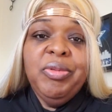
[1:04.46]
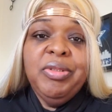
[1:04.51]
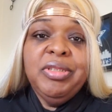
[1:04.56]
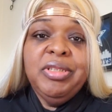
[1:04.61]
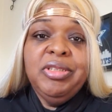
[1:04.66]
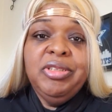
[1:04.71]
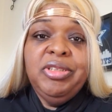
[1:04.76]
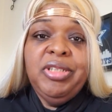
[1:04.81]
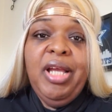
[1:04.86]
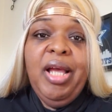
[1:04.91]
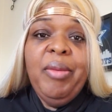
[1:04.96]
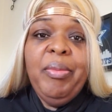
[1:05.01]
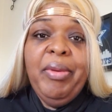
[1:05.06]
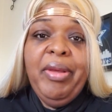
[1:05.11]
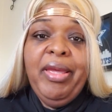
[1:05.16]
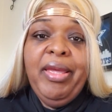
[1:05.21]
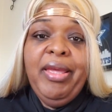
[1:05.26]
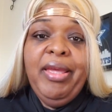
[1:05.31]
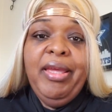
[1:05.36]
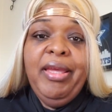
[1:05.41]
was a job
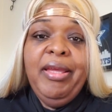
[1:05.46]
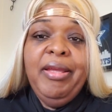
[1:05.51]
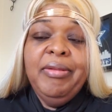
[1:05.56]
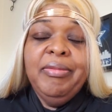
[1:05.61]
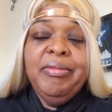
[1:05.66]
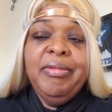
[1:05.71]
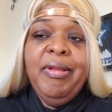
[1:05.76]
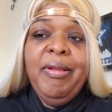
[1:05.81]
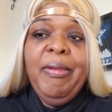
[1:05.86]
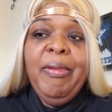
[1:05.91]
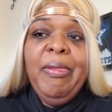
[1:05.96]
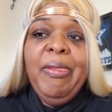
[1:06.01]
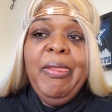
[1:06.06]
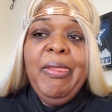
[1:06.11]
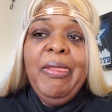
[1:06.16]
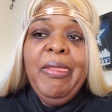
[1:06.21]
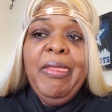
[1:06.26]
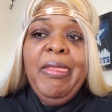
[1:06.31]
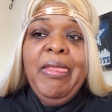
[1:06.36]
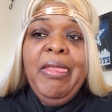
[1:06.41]
I had.
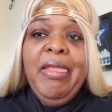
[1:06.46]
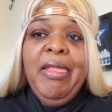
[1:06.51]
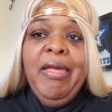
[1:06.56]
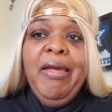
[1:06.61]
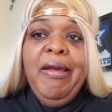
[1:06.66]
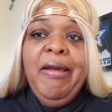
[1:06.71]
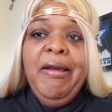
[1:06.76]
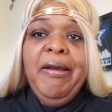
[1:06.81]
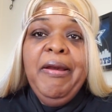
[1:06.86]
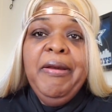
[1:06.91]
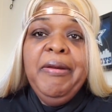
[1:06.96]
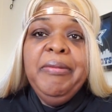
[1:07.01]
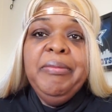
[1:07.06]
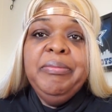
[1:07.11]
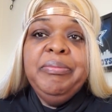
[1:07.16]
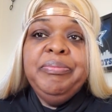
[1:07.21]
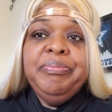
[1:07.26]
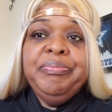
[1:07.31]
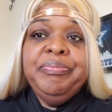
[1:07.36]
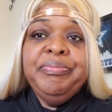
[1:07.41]

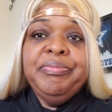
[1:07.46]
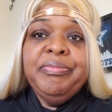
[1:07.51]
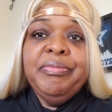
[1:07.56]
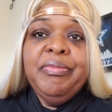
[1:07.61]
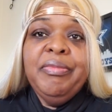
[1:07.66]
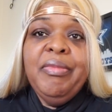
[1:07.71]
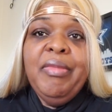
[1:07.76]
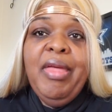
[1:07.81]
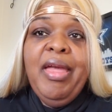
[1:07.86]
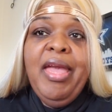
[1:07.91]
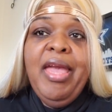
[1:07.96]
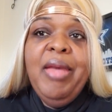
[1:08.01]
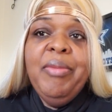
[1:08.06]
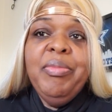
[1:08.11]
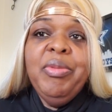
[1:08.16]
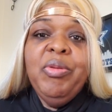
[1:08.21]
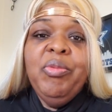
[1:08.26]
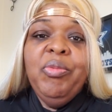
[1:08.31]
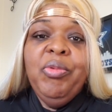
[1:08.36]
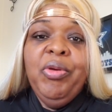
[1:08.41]
I
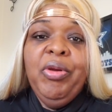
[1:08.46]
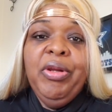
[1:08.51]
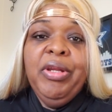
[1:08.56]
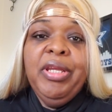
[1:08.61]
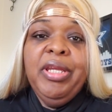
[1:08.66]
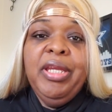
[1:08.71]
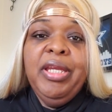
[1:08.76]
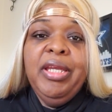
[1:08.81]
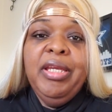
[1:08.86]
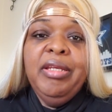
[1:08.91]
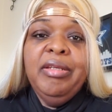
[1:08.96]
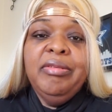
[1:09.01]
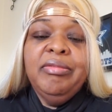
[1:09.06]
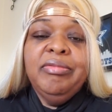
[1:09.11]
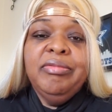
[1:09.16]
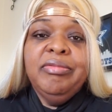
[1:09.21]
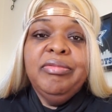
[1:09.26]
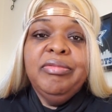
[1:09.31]
had been working